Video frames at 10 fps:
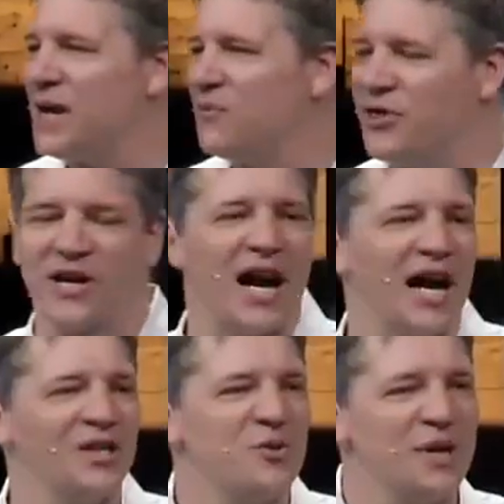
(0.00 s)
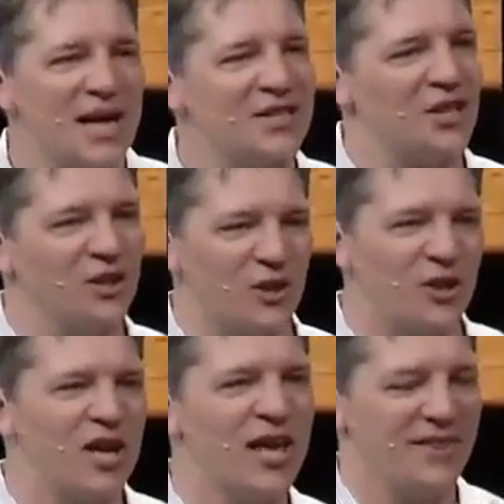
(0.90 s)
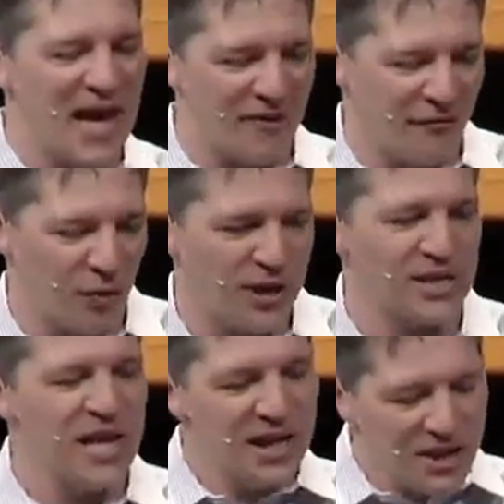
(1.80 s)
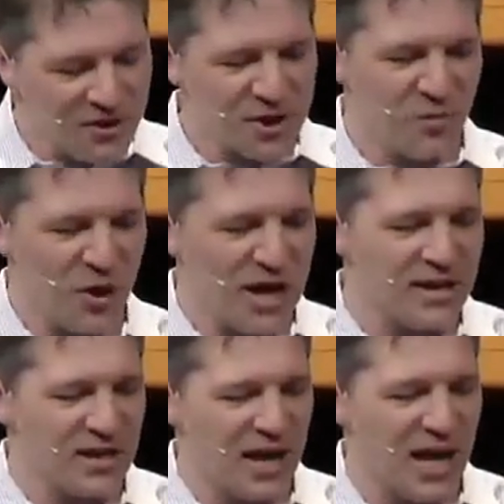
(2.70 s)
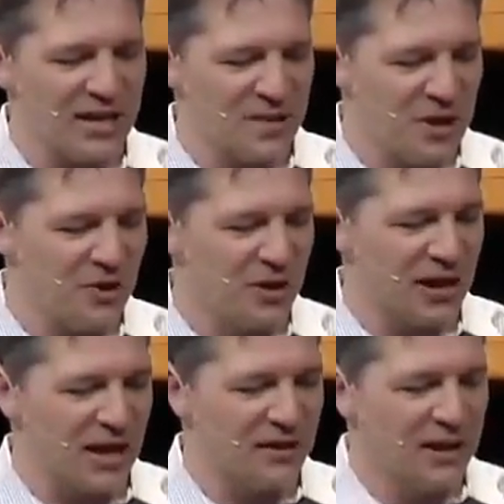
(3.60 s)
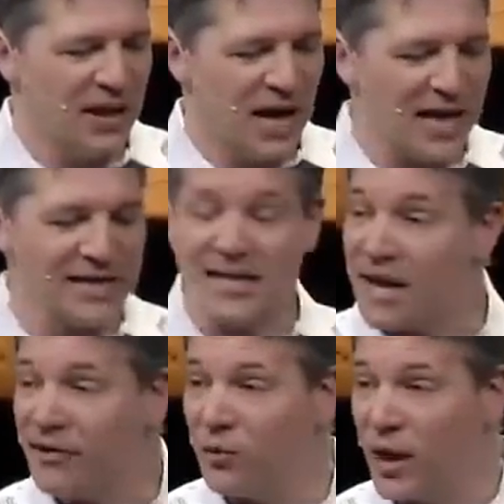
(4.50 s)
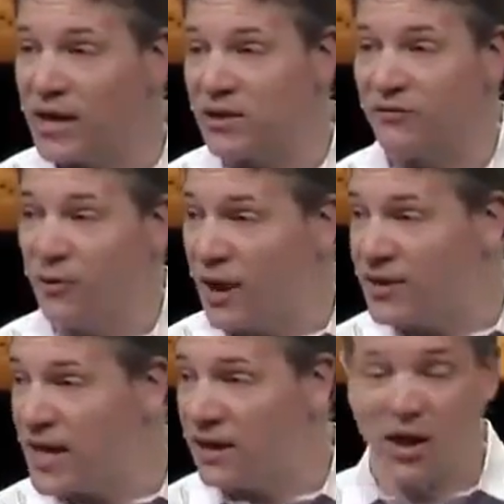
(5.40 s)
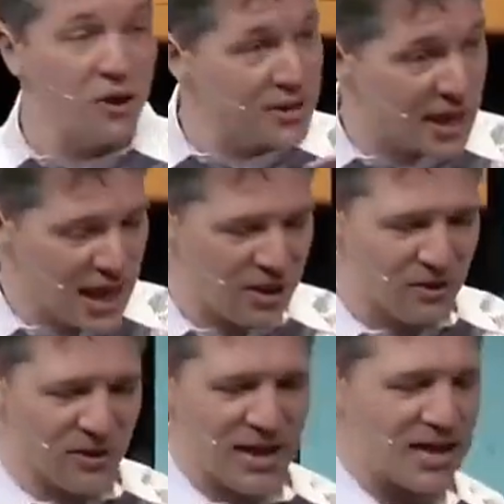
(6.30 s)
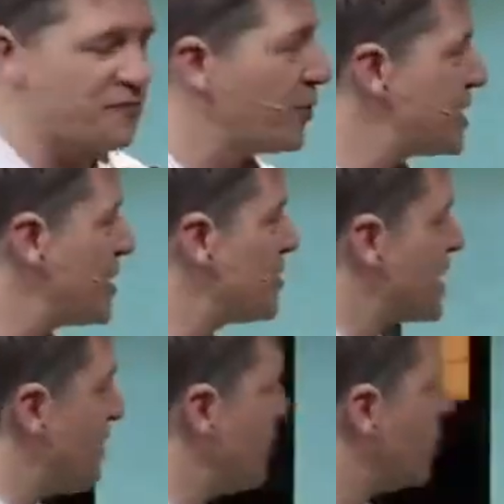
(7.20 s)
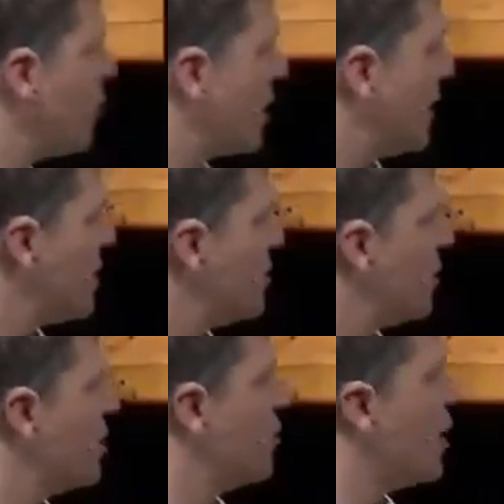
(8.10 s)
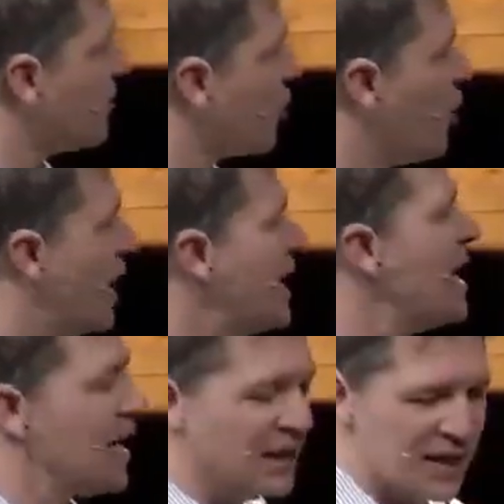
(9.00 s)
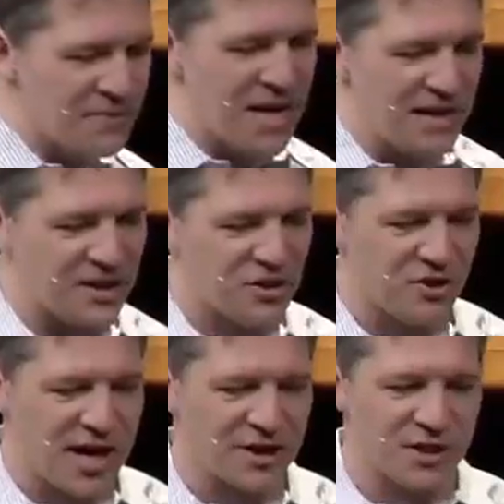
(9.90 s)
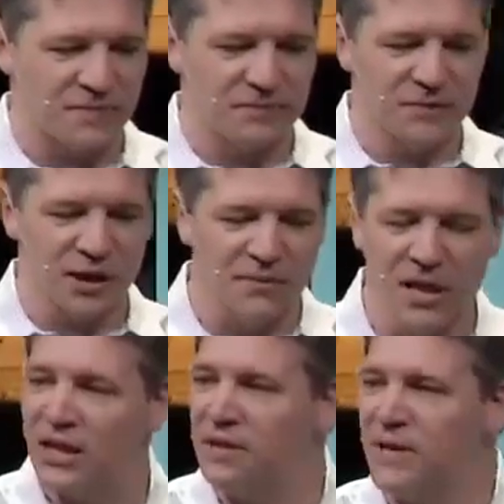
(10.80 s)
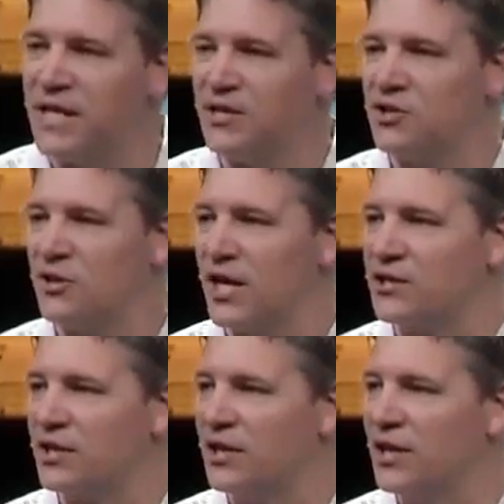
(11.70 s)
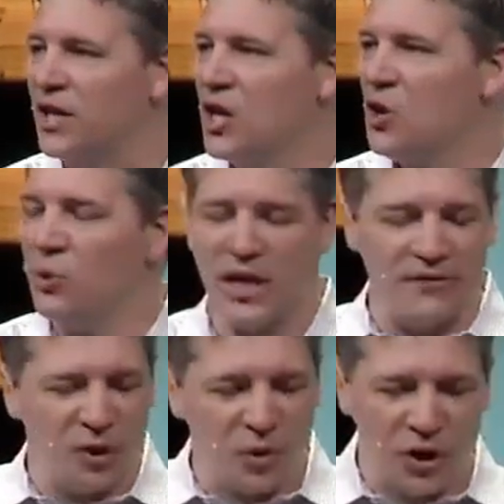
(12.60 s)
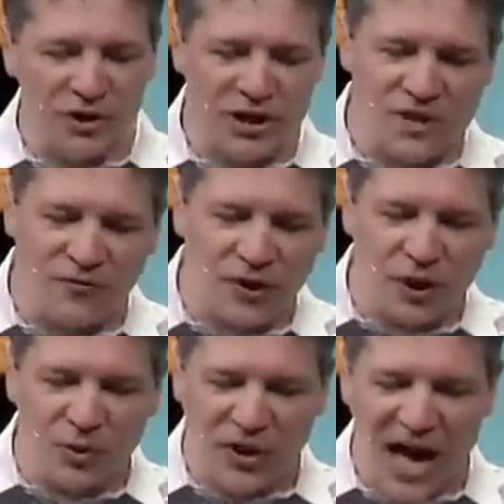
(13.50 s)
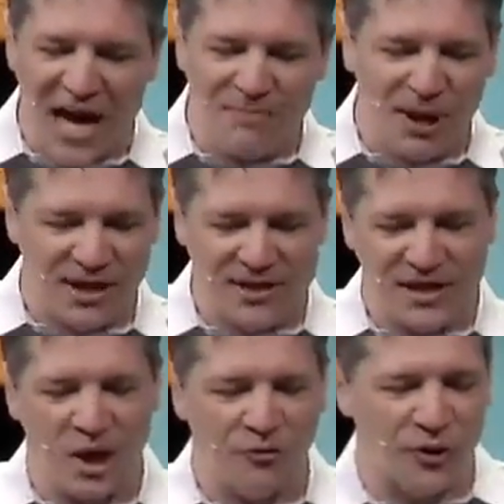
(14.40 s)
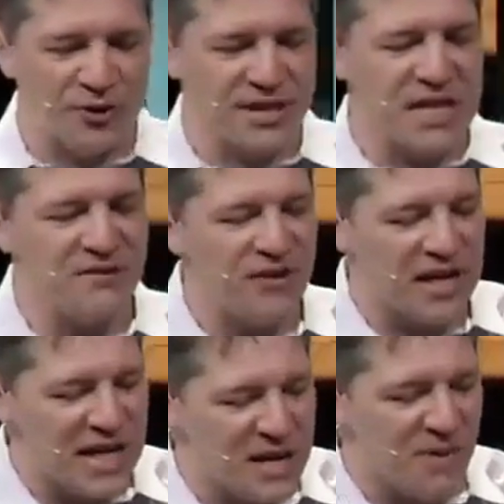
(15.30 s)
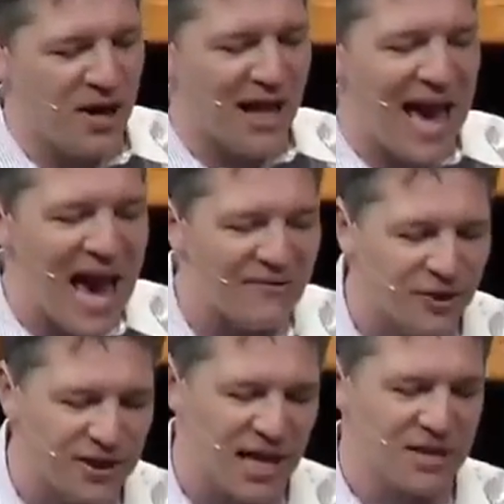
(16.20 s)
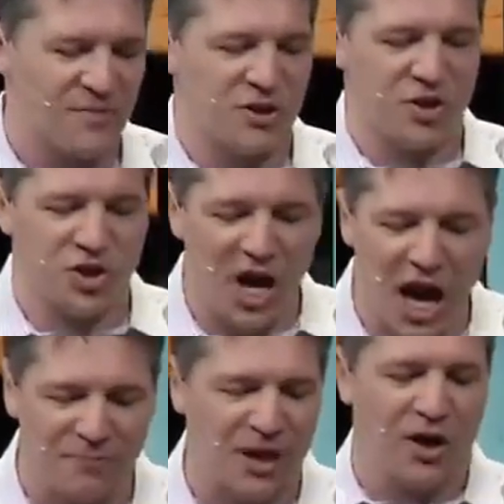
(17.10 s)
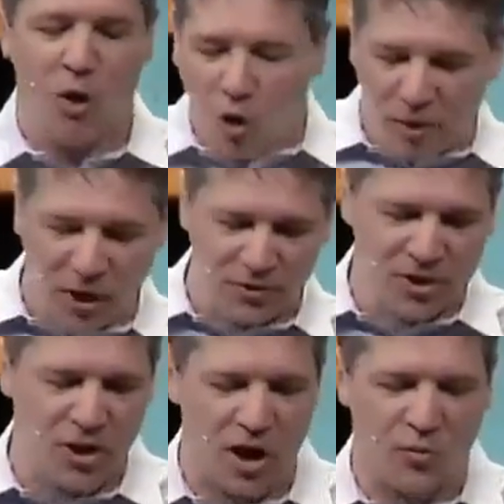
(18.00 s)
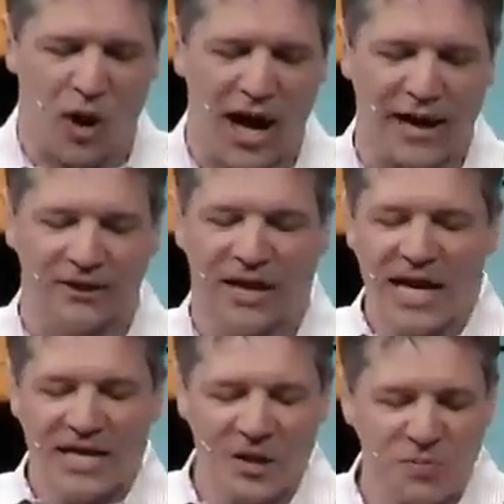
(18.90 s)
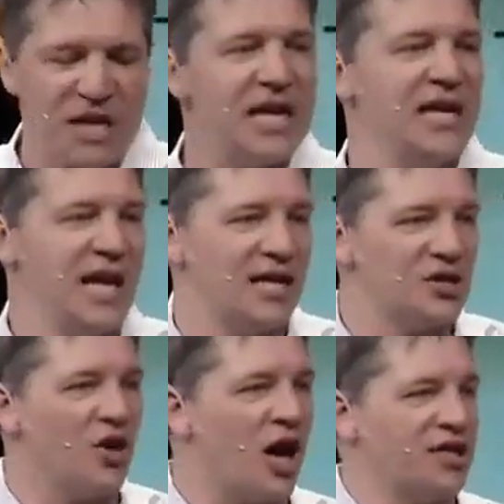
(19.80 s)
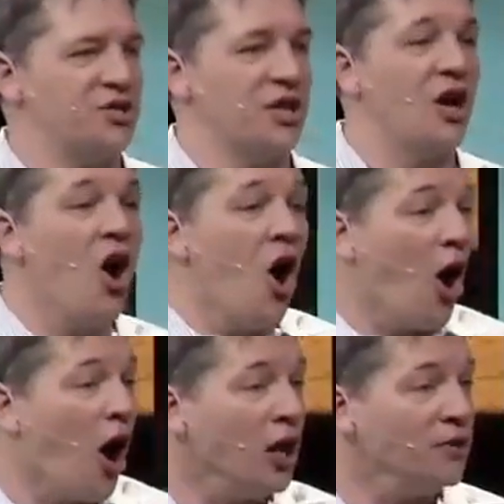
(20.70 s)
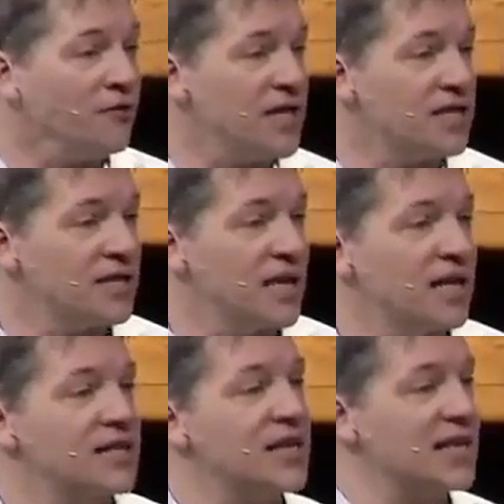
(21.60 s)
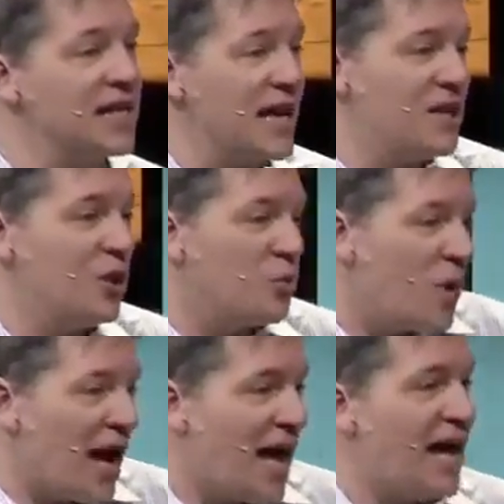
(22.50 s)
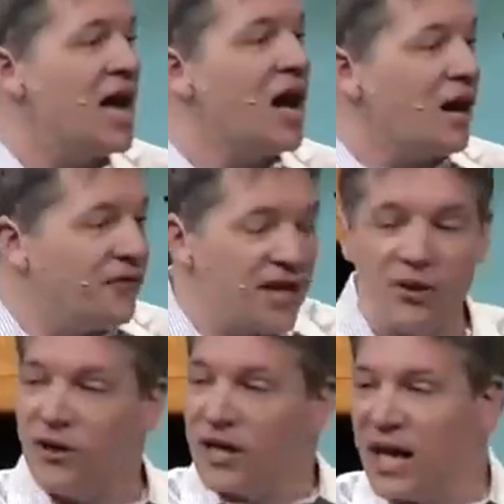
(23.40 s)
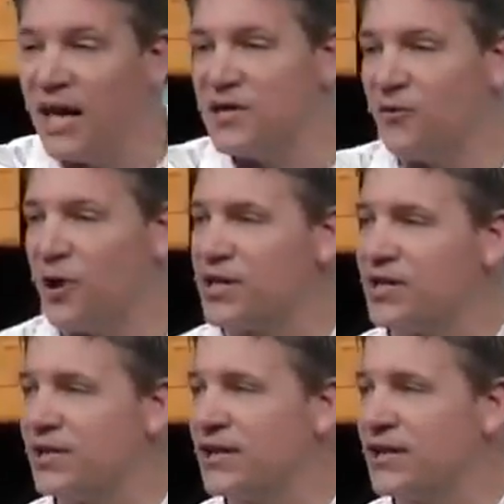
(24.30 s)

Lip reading: with God, you get to learn that voice. Here's some ways to be doing that. I got 7 ways. So if you want to take notes on how to learn God's voice, here's 7 quick things you can do. Number 1, eliminate distraction. Eliminate distraction. We live in a world that's filled with iPods, cell phones, TV, email, advertisements, shopping, hormones gone wild, speed, exhaustion. All of these things can get in the way of hearing God's voice.